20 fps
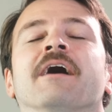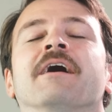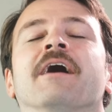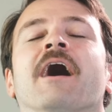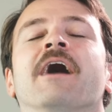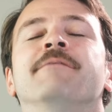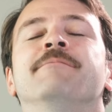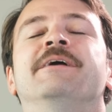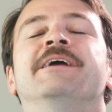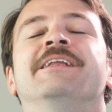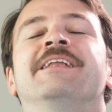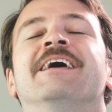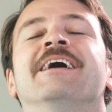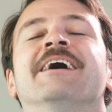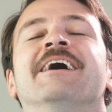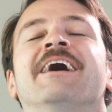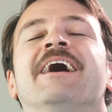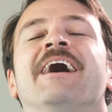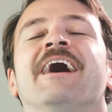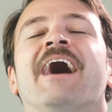I mean,
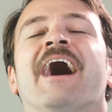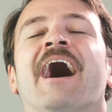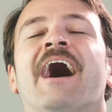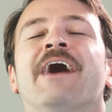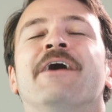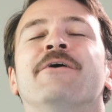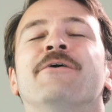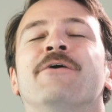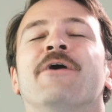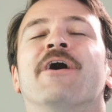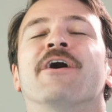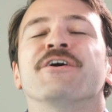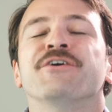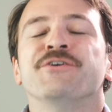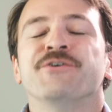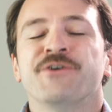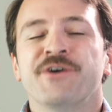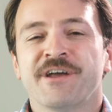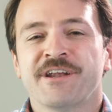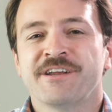how are
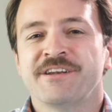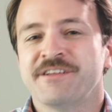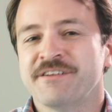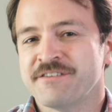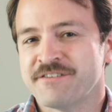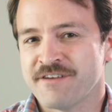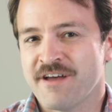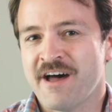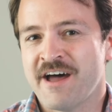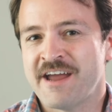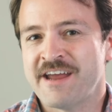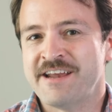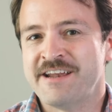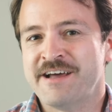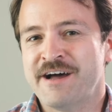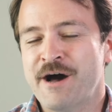you gonna design